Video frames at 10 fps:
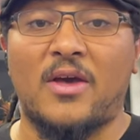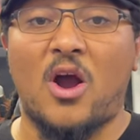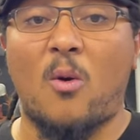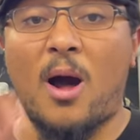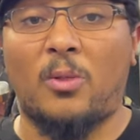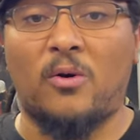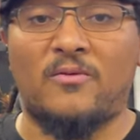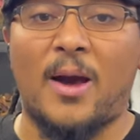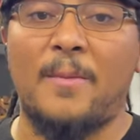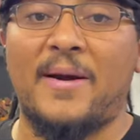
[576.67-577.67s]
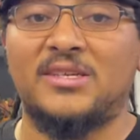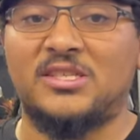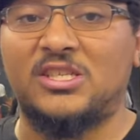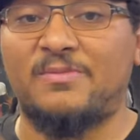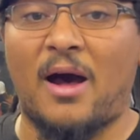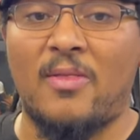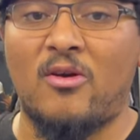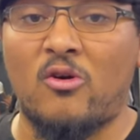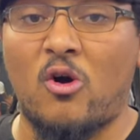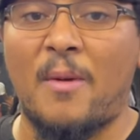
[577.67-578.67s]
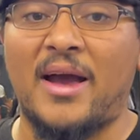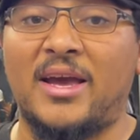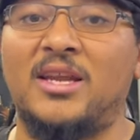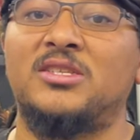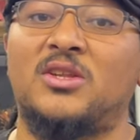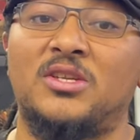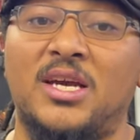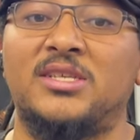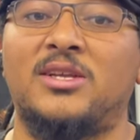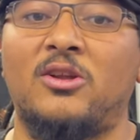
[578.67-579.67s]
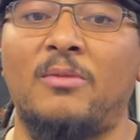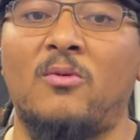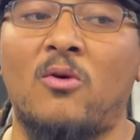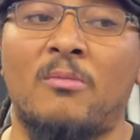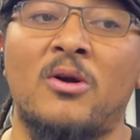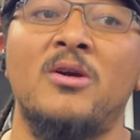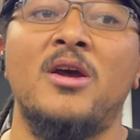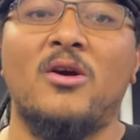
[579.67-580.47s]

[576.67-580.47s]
They go out, they'll find a basking spot, and they'll go back in until the day is a little bit warmer